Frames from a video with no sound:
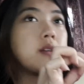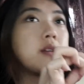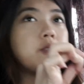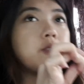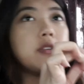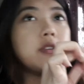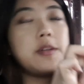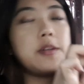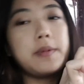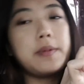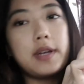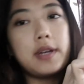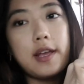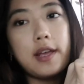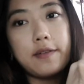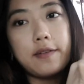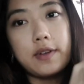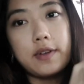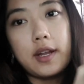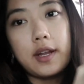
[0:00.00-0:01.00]
I
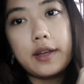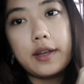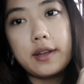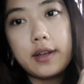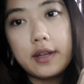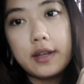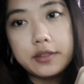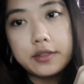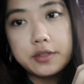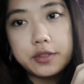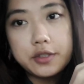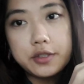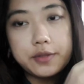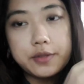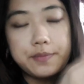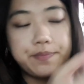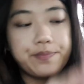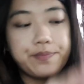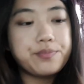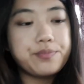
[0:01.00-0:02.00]
typically have a light lunch
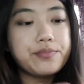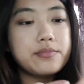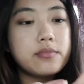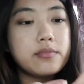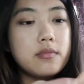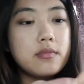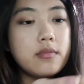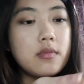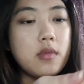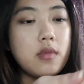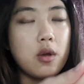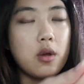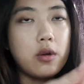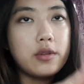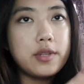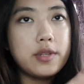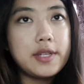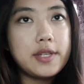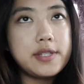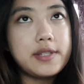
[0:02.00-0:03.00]

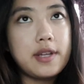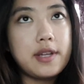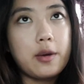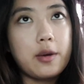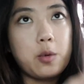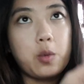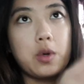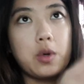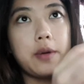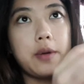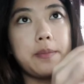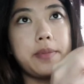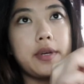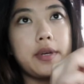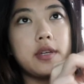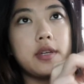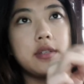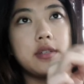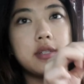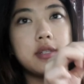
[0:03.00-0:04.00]
on days that I work
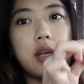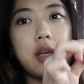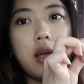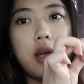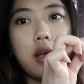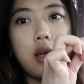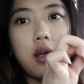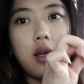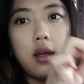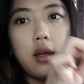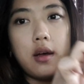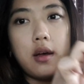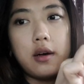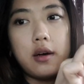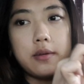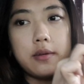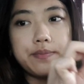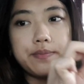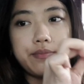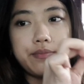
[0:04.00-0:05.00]
because
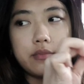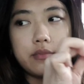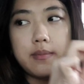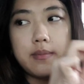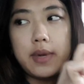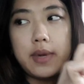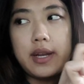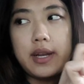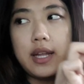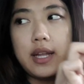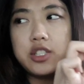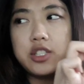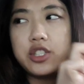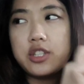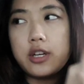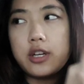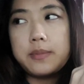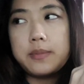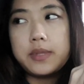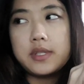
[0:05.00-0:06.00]
my lunch
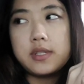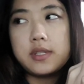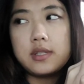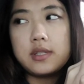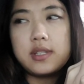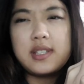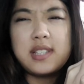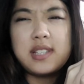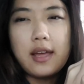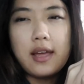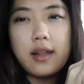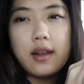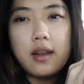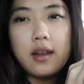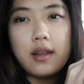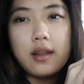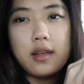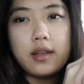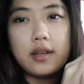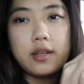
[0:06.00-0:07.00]
time isn't set
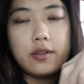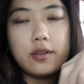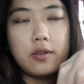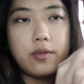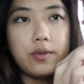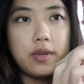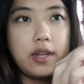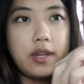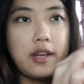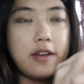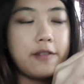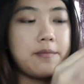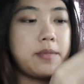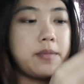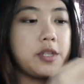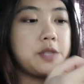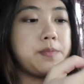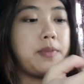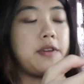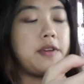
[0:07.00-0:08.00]
and I don't really have
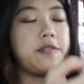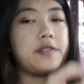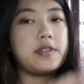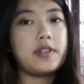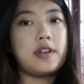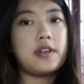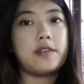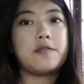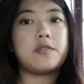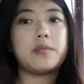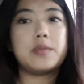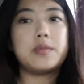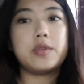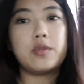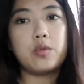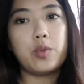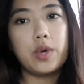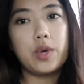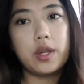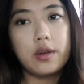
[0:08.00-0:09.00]
much buffer time for me
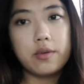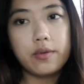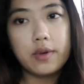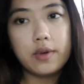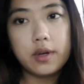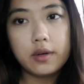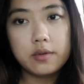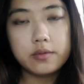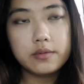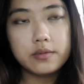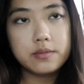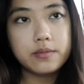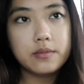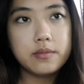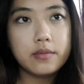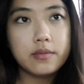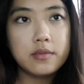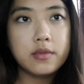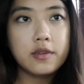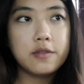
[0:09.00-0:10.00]
to wait around
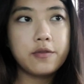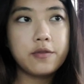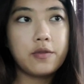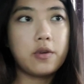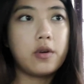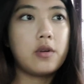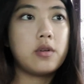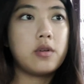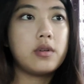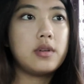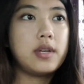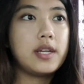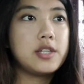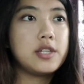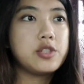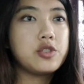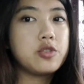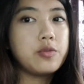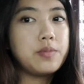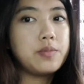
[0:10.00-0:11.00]
for
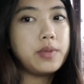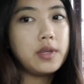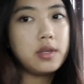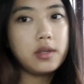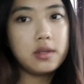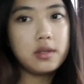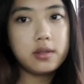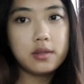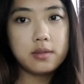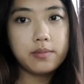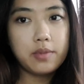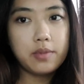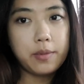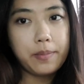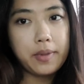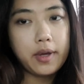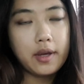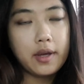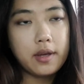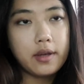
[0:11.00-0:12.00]
lunch to be
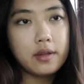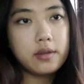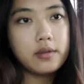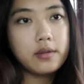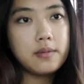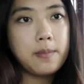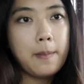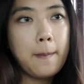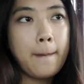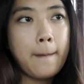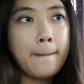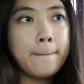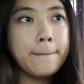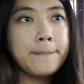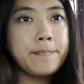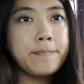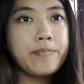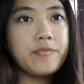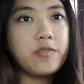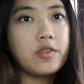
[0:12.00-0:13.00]
prepared
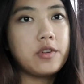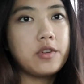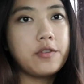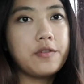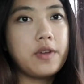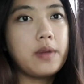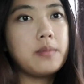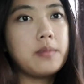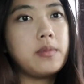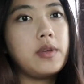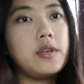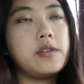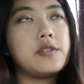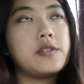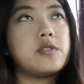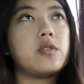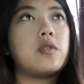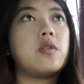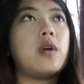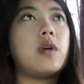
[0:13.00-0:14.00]
for the family,
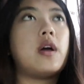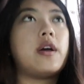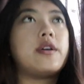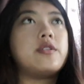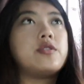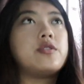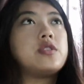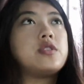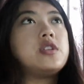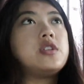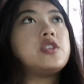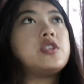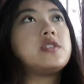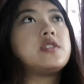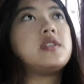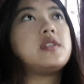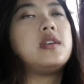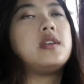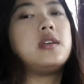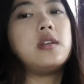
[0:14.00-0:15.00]
so I usually
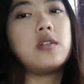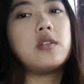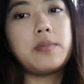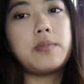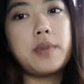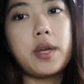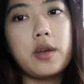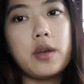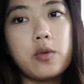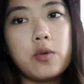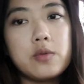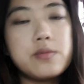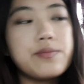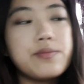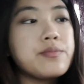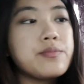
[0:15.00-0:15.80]
just eat on my own.